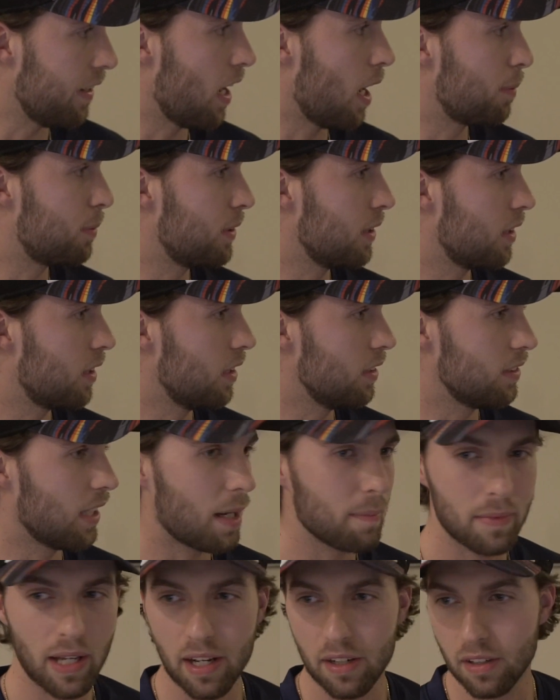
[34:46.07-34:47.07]
an option because
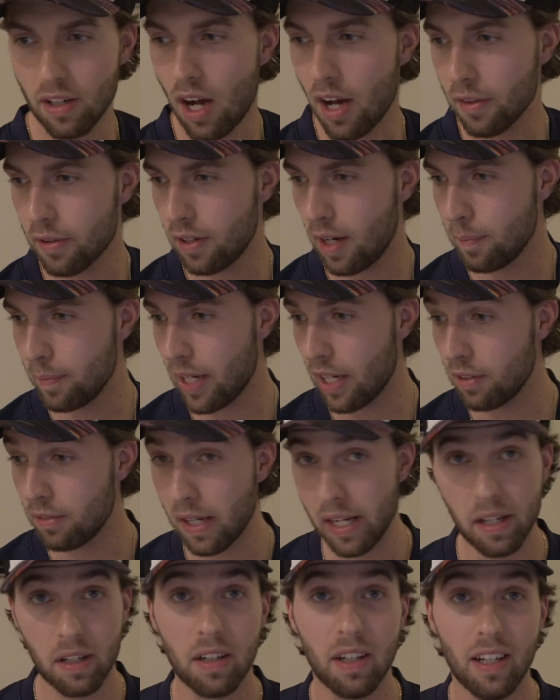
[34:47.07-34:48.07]
I'm not an author, I'm not a
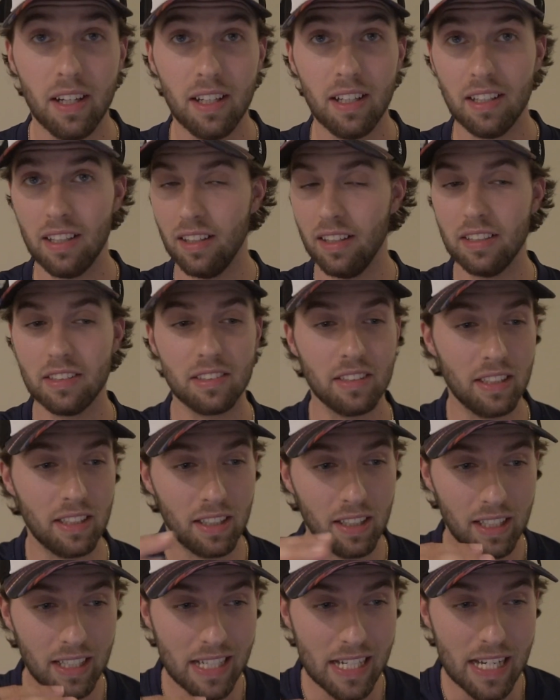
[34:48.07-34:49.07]
writer. Listen,
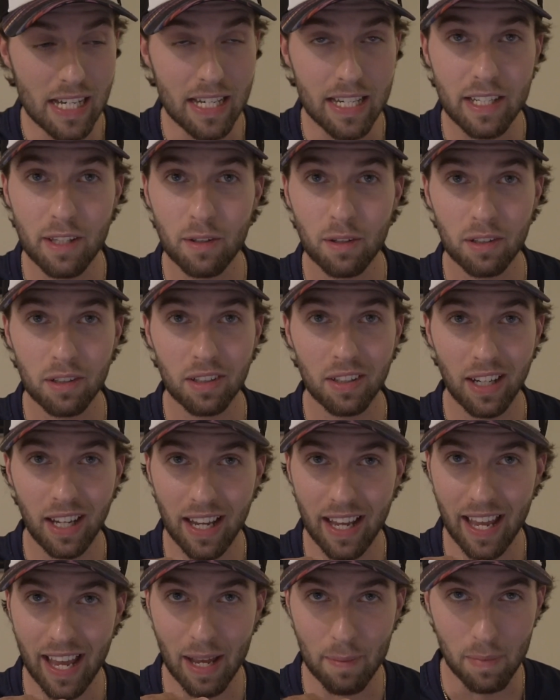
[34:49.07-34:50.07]
neither
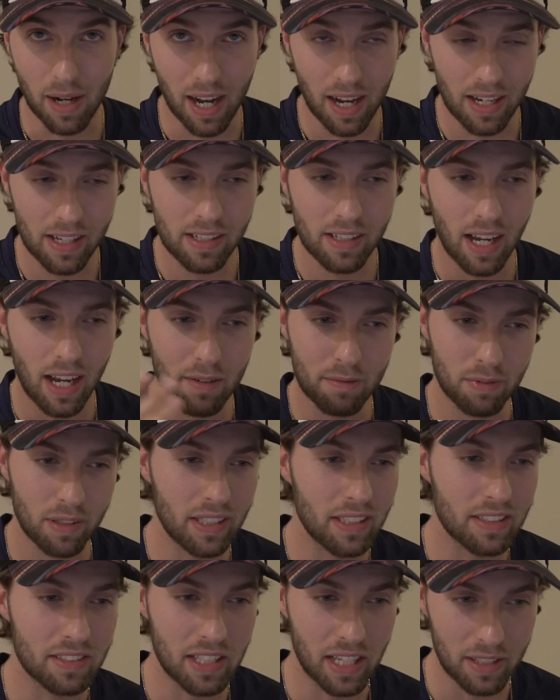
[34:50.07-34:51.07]
am I. I've
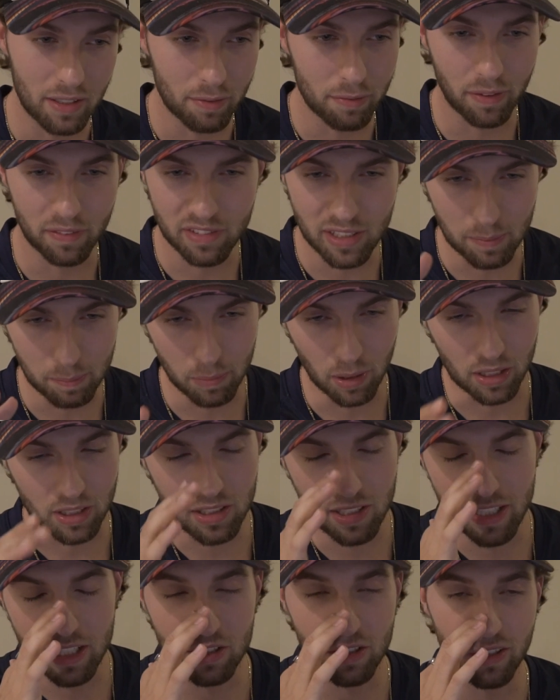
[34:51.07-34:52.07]
written 10 to 15
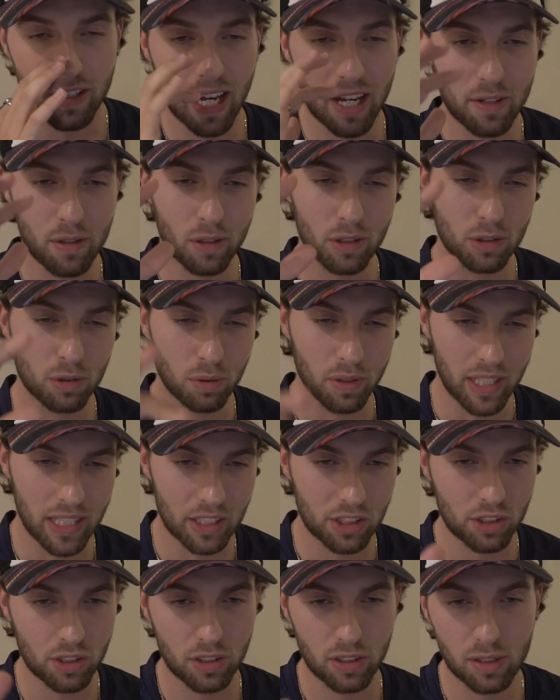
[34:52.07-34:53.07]
books. These are not your
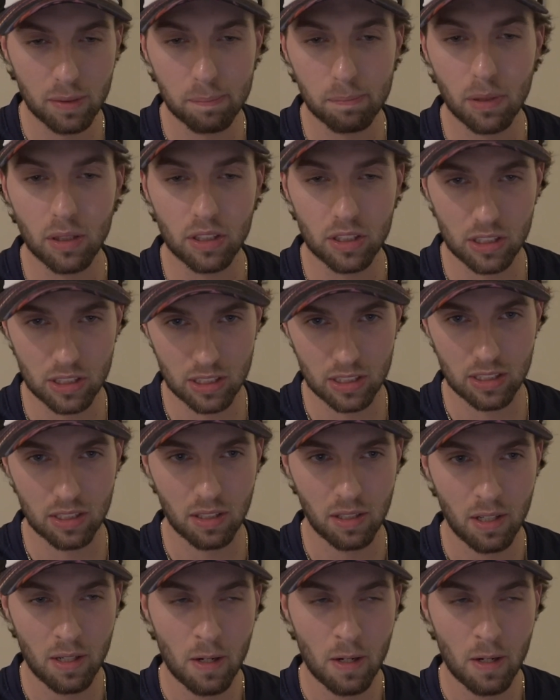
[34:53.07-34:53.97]
traditional books.